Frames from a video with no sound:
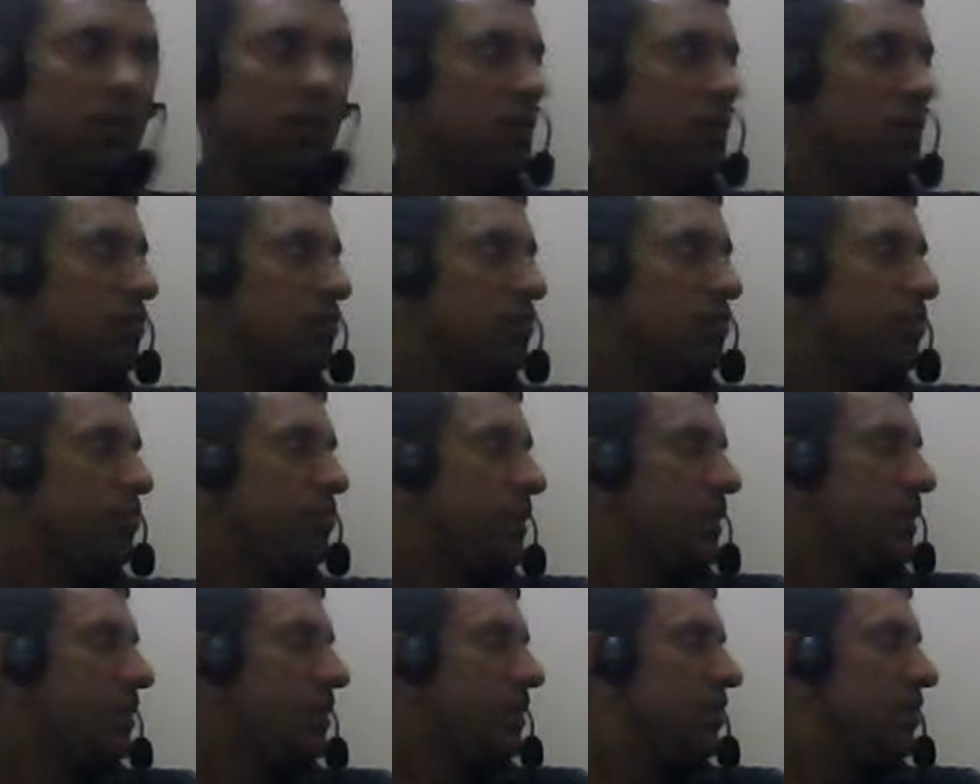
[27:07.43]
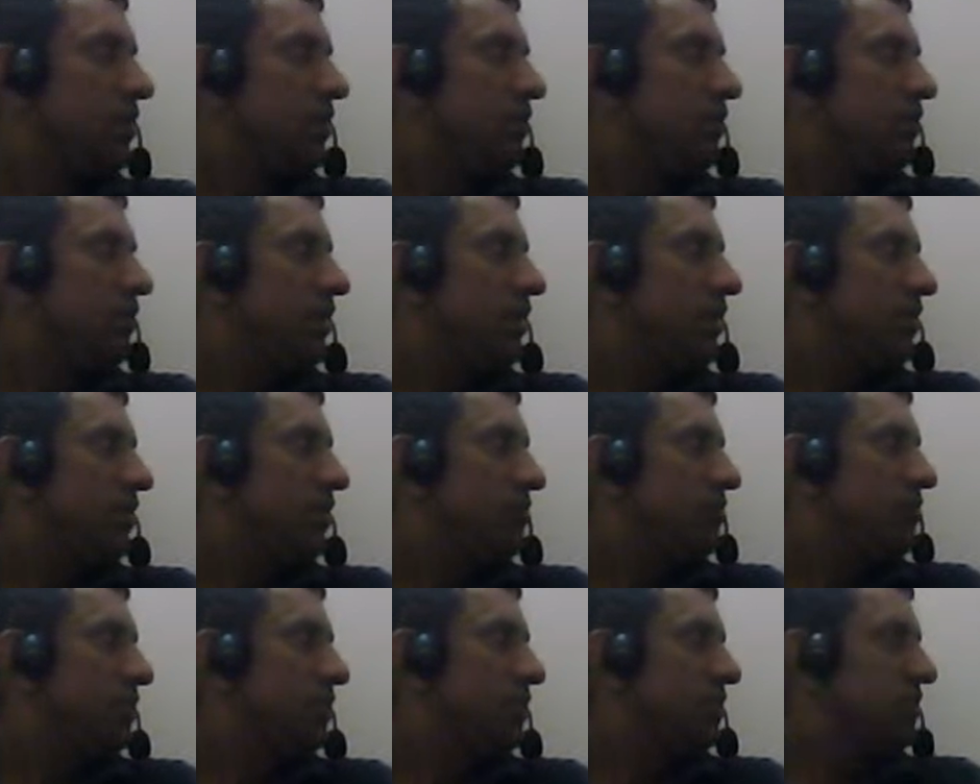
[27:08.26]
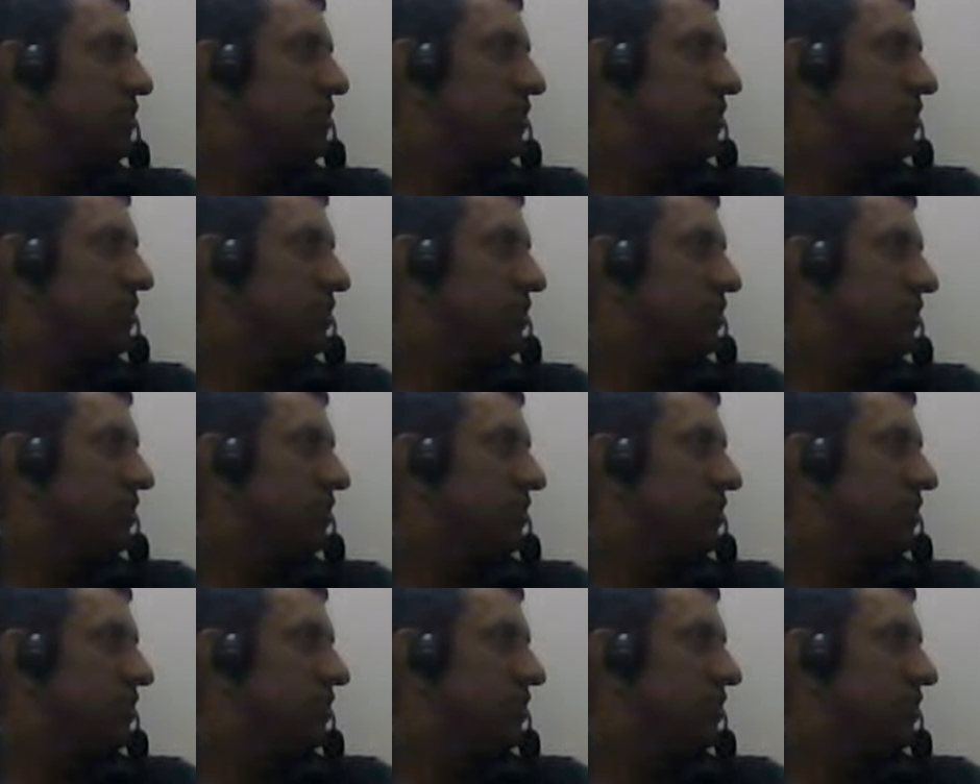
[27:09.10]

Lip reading: So practical file is much needed